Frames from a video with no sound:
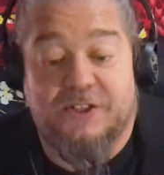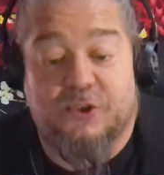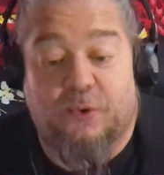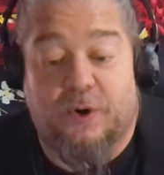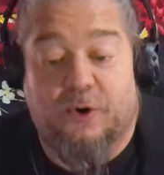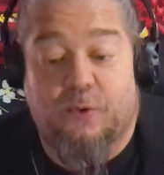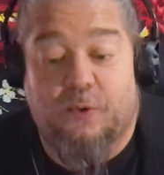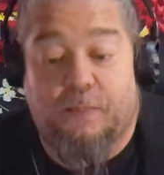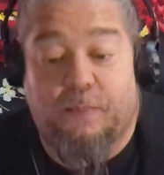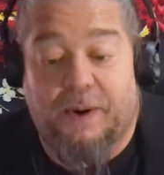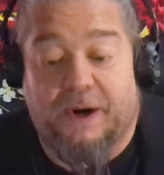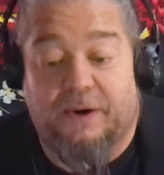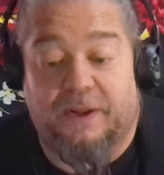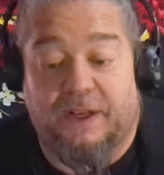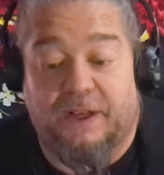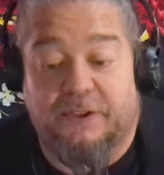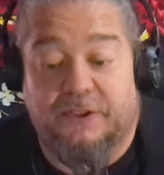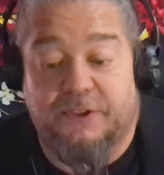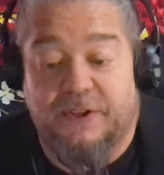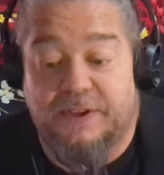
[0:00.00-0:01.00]

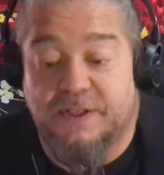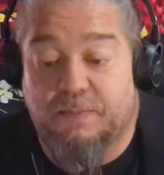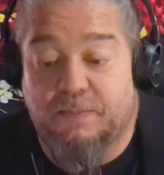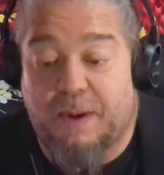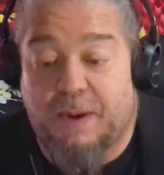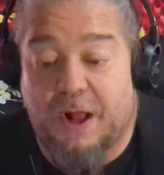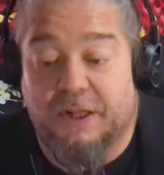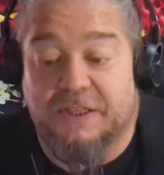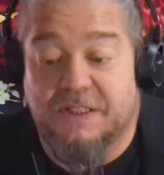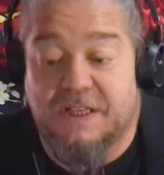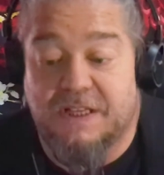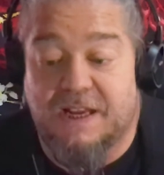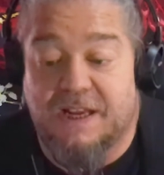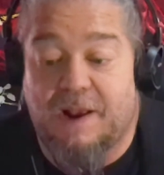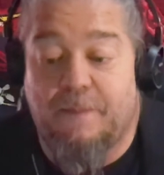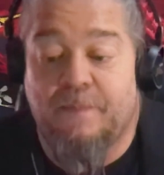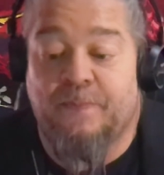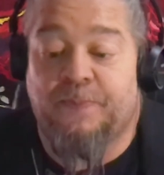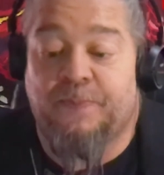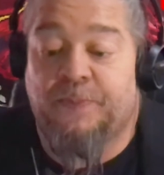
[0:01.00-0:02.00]
parallel to this policy
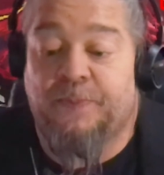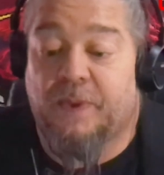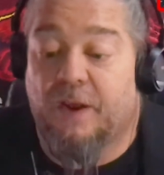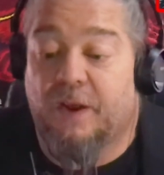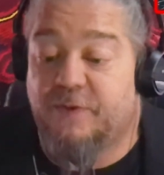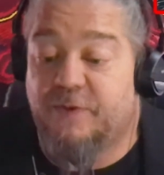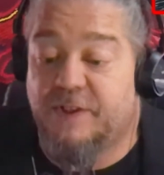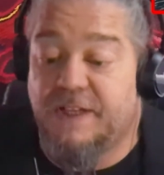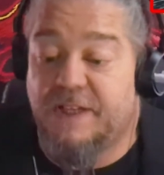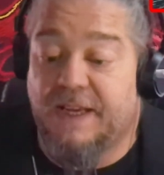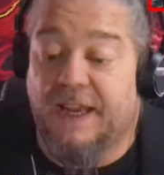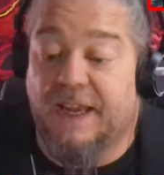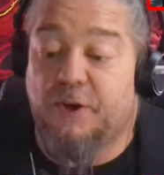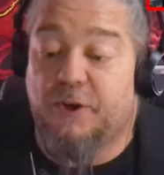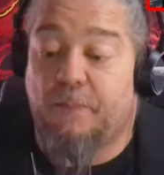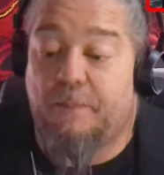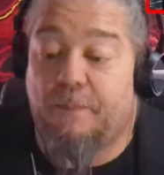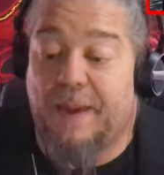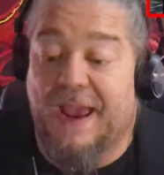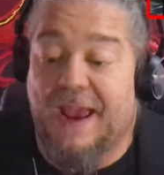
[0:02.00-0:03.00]
of seeking to
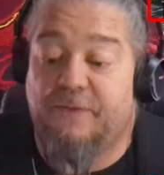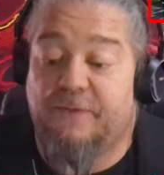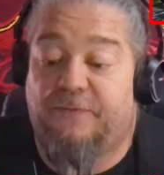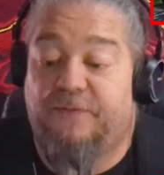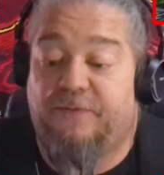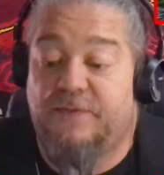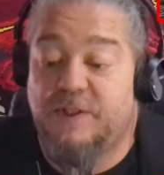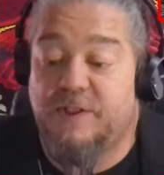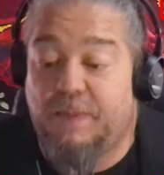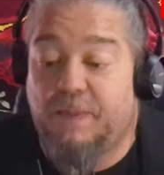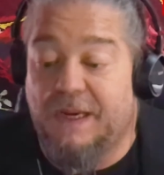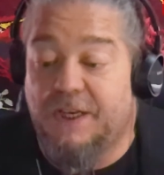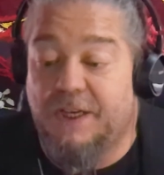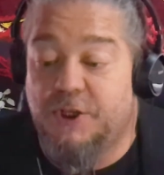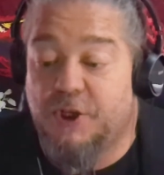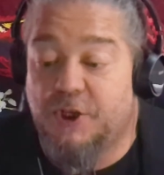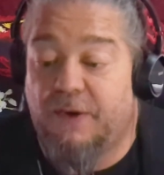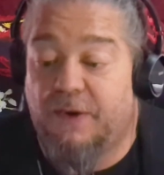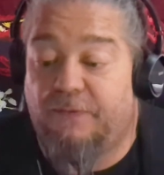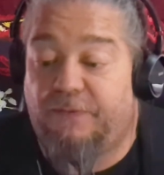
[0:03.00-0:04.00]
ban speech
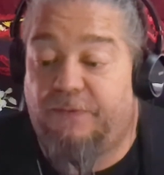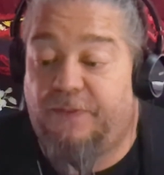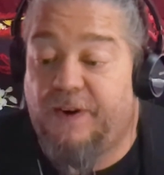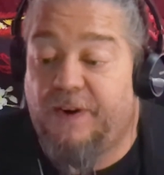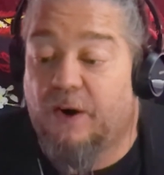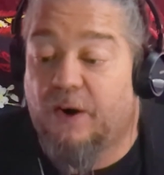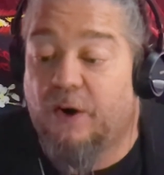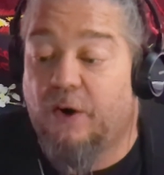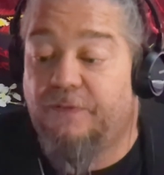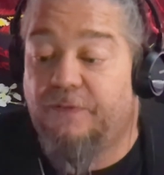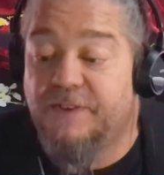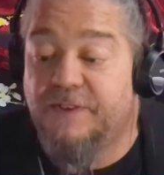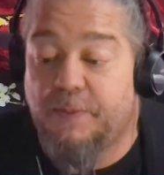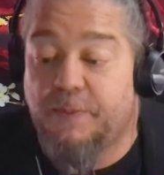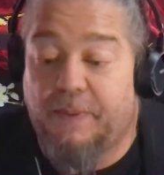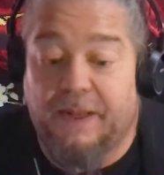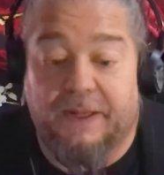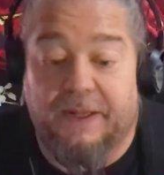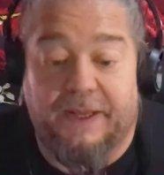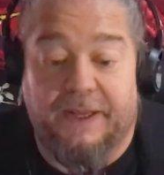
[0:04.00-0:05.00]
in fear of its
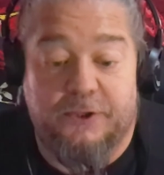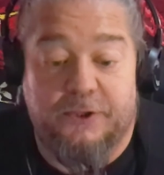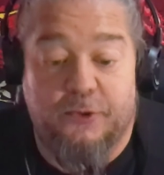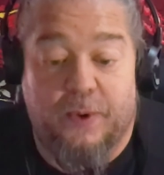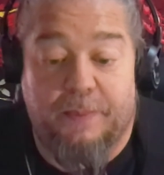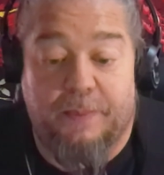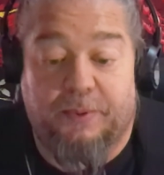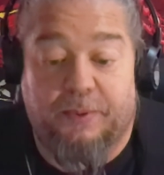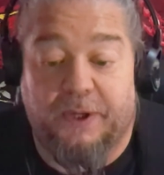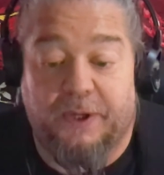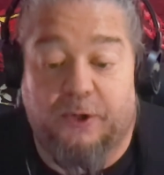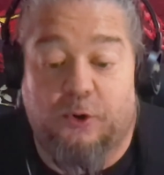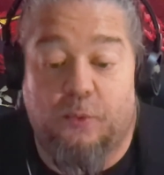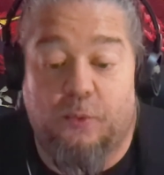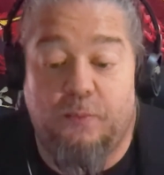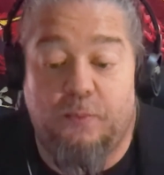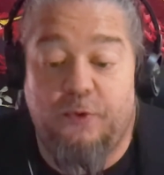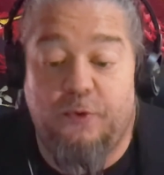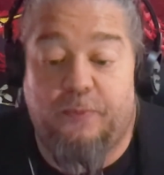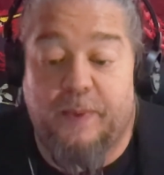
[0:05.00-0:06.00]
appealing to a political
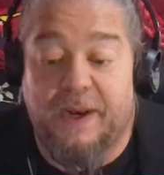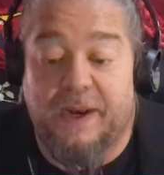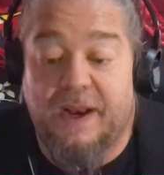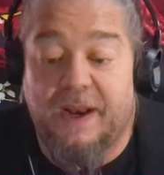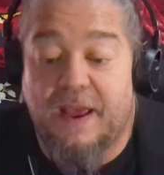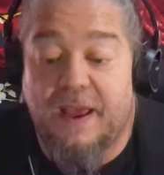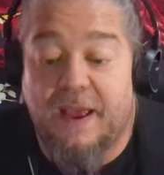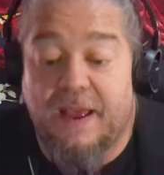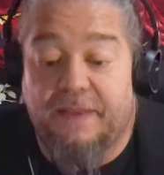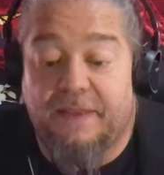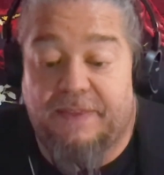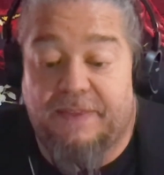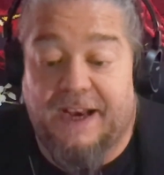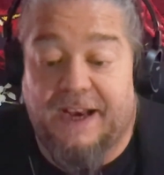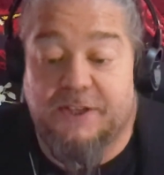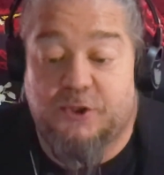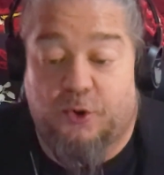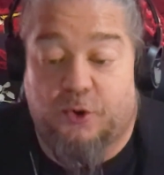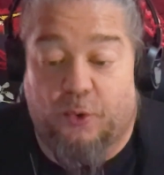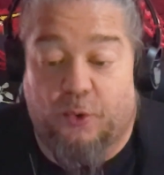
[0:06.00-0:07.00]
movement that
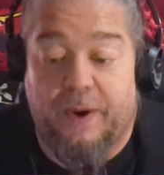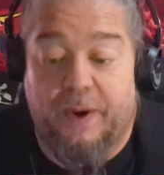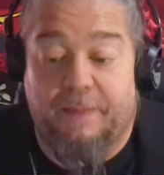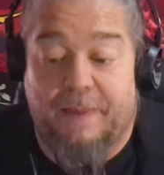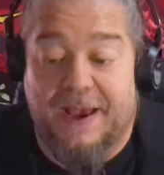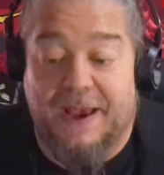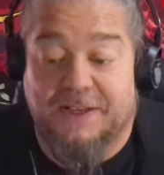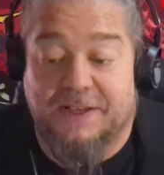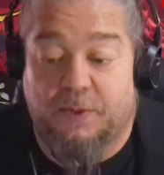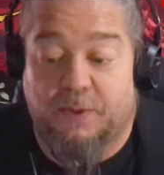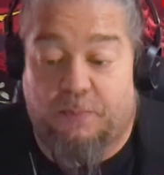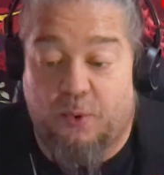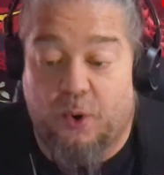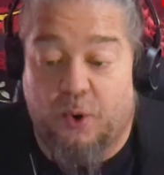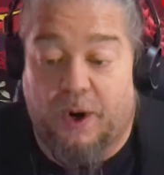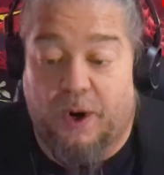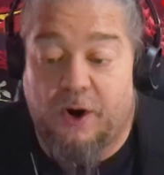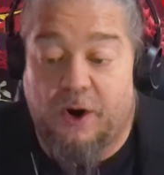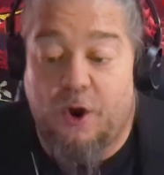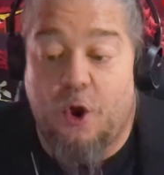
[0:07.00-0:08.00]
has growing mass
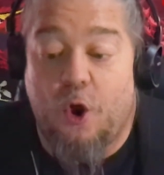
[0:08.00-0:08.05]
support.